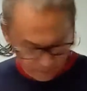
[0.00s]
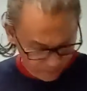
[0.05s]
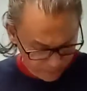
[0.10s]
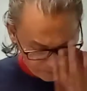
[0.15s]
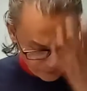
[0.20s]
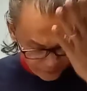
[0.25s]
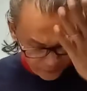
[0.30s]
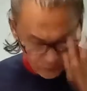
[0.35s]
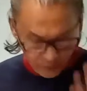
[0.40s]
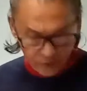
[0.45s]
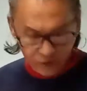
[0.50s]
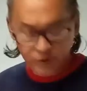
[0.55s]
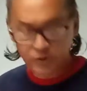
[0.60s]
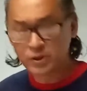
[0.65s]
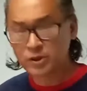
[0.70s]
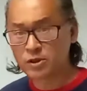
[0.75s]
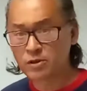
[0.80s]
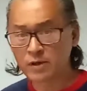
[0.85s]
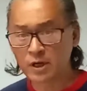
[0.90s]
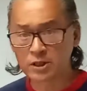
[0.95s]
So the question that
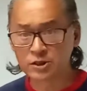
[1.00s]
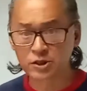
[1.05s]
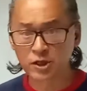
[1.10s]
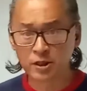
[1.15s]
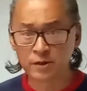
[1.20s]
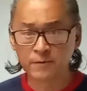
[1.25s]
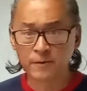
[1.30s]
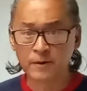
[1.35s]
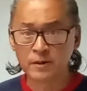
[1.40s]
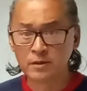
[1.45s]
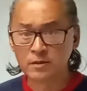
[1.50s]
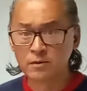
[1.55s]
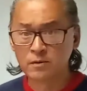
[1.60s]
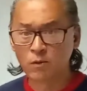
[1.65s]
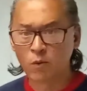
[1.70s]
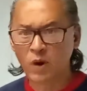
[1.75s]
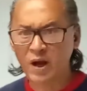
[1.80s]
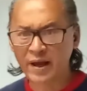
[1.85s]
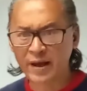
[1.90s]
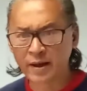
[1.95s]
you're asking,
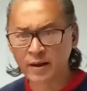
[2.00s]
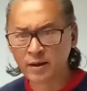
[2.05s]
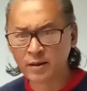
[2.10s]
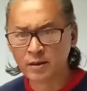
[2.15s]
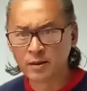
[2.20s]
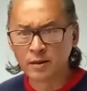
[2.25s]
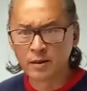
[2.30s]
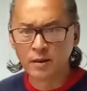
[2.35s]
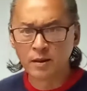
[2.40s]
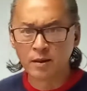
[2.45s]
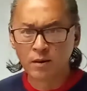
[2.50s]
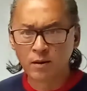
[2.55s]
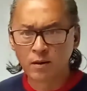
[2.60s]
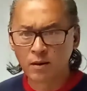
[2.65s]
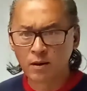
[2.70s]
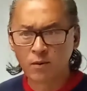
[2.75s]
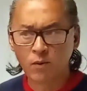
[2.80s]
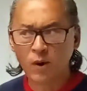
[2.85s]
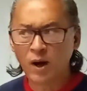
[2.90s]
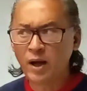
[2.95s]
why?
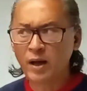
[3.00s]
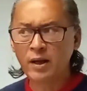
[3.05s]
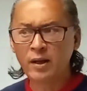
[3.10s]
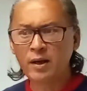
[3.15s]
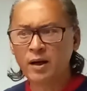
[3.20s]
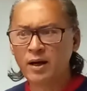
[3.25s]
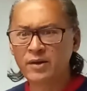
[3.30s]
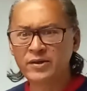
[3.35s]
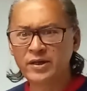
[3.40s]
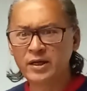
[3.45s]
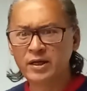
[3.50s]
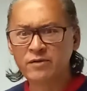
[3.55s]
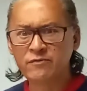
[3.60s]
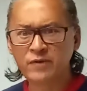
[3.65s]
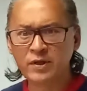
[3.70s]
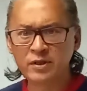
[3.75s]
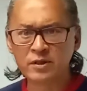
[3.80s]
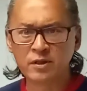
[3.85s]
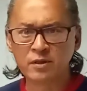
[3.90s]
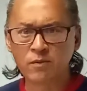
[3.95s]
Why are they
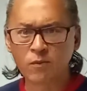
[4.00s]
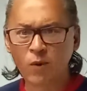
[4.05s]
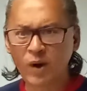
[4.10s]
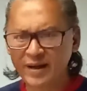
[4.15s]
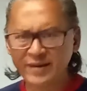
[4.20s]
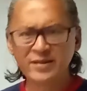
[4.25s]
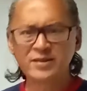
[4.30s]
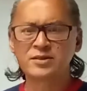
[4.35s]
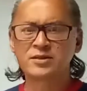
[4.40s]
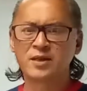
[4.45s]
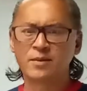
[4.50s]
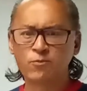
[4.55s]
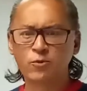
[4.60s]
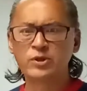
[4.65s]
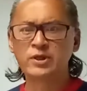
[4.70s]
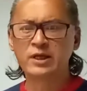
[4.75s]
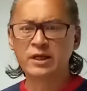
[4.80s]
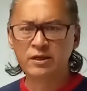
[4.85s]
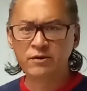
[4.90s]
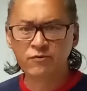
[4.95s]
invented? Why did
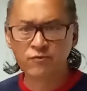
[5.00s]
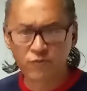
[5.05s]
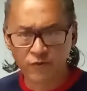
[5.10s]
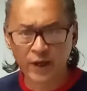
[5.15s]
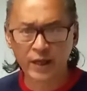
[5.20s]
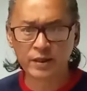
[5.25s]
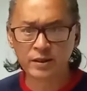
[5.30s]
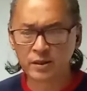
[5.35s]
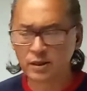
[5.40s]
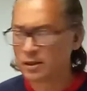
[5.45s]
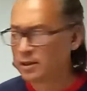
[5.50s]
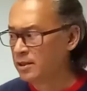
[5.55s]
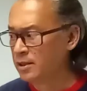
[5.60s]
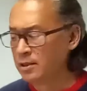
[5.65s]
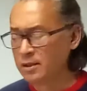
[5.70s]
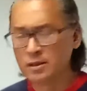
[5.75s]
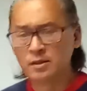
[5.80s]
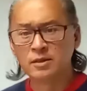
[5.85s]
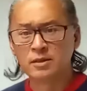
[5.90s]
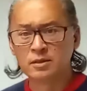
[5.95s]
someone invent
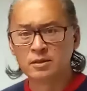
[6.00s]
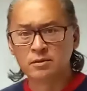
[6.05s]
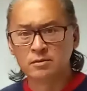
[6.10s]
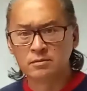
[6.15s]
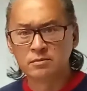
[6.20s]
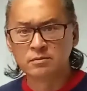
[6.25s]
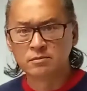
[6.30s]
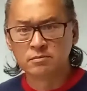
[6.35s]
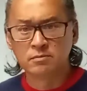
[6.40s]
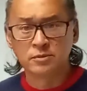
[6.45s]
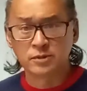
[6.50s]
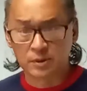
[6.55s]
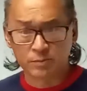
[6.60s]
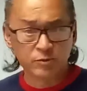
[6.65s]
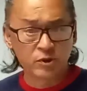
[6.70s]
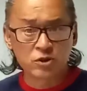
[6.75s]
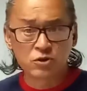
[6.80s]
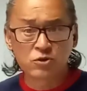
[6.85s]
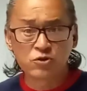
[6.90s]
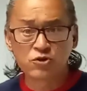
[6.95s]

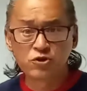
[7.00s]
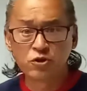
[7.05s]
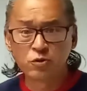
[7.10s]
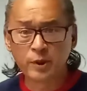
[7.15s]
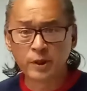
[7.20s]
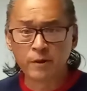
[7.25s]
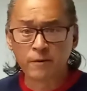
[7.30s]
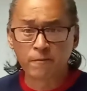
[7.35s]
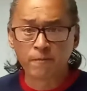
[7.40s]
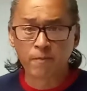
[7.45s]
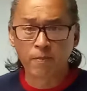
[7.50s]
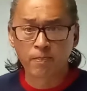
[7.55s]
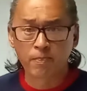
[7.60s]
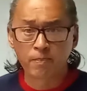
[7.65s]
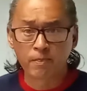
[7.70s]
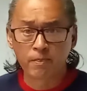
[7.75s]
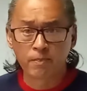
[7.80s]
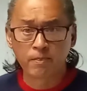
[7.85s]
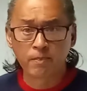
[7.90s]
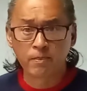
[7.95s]
something so stupid?
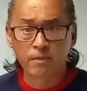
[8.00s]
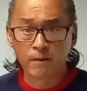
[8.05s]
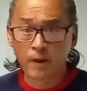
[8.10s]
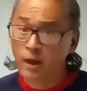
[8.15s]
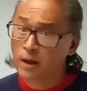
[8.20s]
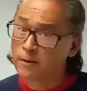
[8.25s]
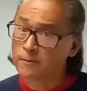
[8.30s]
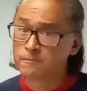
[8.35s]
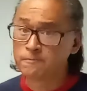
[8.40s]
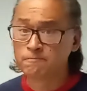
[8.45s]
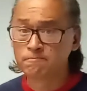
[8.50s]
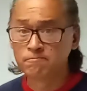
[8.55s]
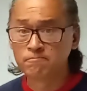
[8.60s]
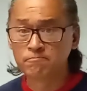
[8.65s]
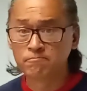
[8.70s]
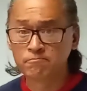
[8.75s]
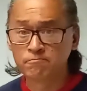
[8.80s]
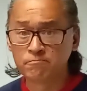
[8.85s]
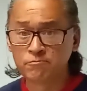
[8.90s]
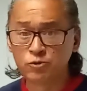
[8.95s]
Yeah.
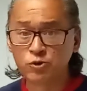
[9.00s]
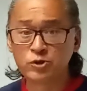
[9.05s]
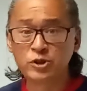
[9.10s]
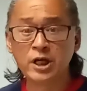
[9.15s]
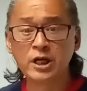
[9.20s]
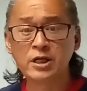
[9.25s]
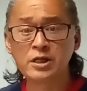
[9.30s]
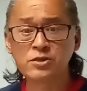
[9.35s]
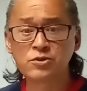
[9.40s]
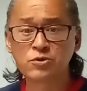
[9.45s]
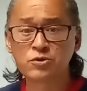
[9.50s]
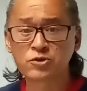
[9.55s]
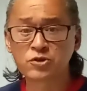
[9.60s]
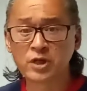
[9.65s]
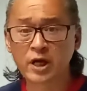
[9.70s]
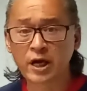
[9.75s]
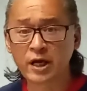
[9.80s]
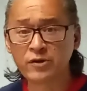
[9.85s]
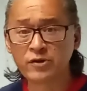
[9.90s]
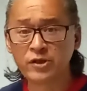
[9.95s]
Today's
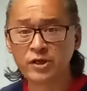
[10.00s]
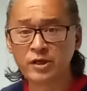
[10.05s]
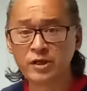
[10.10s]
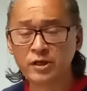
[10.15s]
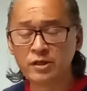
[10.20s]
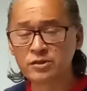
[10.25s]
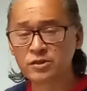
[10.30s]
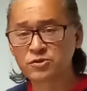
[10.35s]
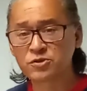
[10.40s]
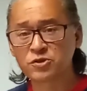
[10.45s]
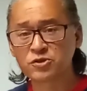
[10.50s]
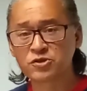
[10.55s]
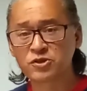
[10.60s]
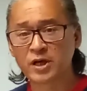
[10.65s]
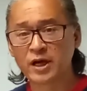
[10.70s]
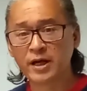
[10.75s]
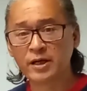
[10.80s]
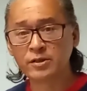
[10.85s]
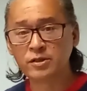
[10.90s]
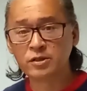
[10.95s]
society is a
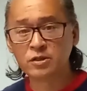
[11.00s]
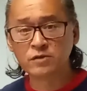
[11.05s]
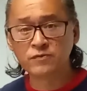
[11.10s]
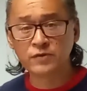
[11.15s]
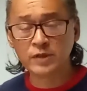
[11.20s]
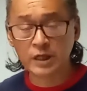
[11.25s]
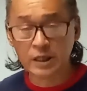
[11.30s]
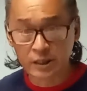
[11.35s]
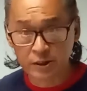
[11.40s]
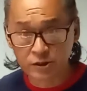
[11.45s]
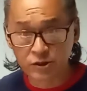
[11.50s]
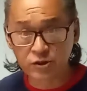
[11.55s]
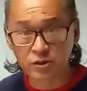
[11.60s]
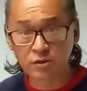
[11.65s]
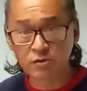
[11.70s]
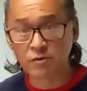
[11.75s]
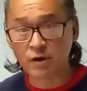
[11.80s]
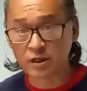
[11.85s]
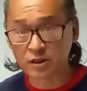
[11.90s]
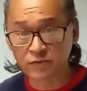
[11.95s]
society of
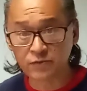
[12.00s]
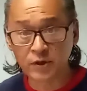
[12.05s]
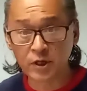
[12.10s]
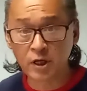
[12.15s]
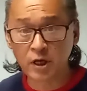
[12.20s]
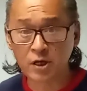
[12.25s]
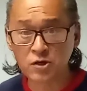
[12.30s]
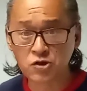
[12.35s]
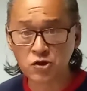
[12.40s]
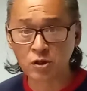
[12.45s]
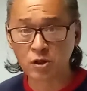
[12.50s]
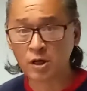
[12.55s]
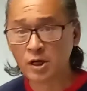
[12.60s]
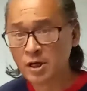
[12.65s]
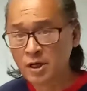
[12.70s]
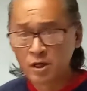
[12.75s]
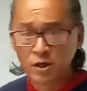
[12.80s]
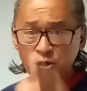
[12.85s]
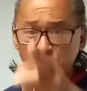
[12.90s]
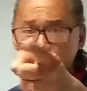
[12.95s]
instant gratification.
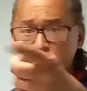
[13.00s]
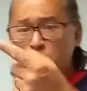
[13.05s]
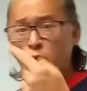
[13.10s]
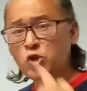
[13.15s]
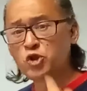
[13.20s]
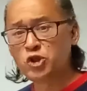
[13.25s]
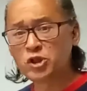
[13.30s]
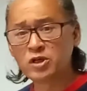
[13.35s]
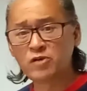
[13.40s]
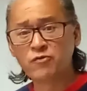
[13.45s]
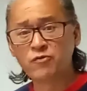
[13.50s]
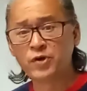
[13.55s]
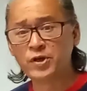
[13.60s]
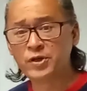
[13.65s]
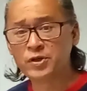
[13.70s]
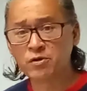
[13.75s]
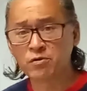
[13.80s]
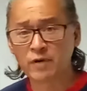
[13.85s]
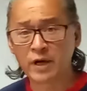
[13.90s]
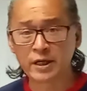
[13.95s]
You're watching a
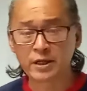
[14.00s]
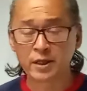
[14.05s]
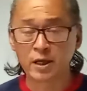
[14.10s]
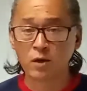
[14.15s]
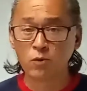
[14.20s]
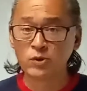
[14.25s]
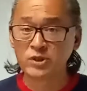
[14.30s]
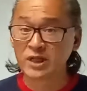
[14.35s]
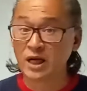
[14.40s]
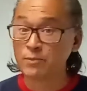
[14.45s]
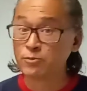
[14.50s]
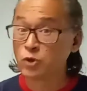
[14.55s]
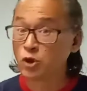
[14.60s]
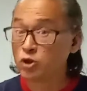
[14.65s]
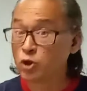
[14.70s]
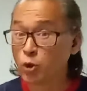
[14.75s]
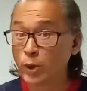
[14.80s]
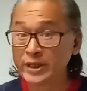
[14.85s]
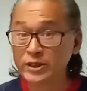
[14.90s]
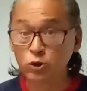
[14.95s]
video right now, which I'm
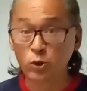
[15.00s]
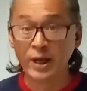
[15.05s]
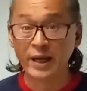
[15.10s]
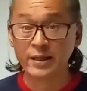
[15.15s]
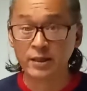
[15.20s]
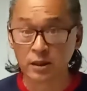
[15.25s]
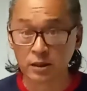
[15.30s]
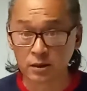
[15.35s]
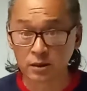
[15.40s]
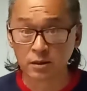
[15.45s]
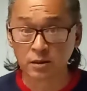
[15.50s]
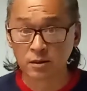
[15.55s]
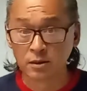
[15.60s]
not going to edit.